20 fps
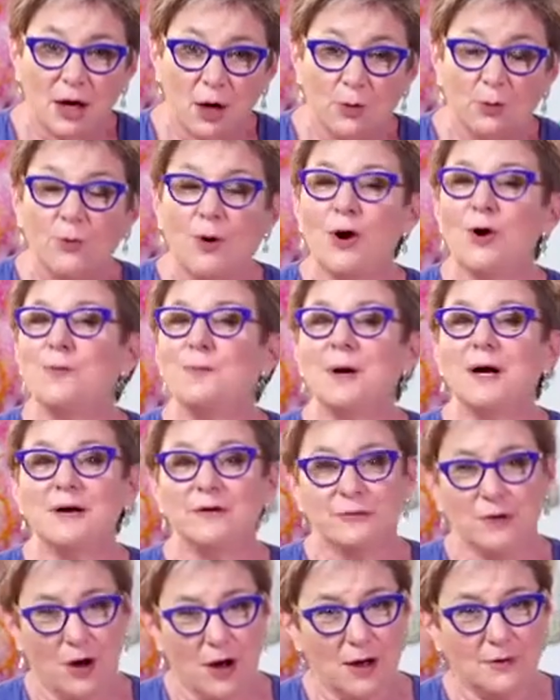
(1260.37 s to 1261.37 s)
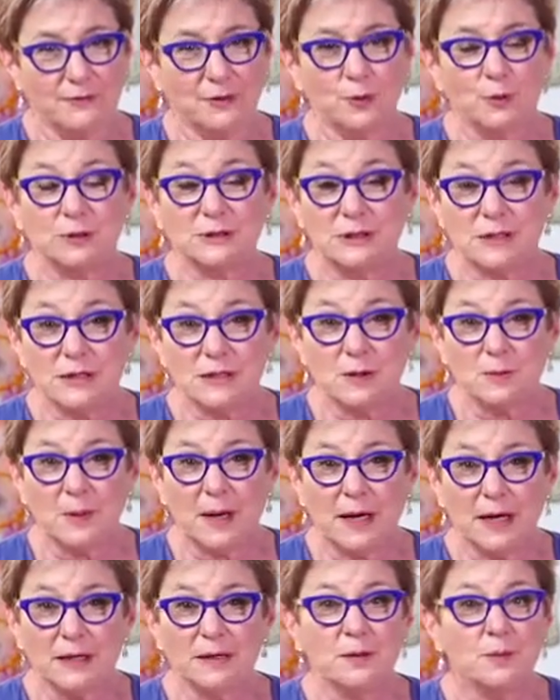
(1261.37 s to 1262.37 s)
aroma of coffee will
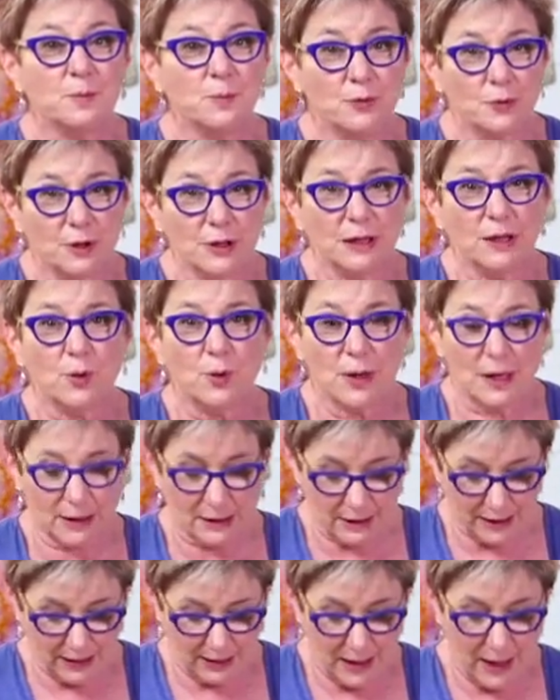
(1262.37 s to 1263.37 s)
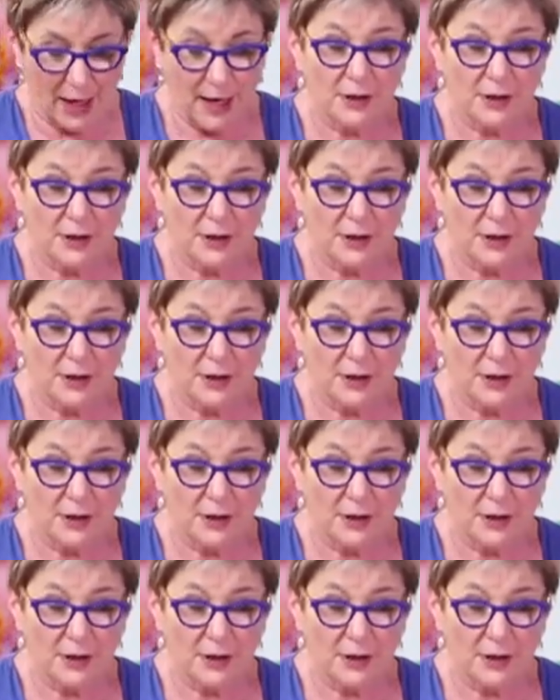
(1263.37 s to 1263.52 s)
dissipate pretty quickly.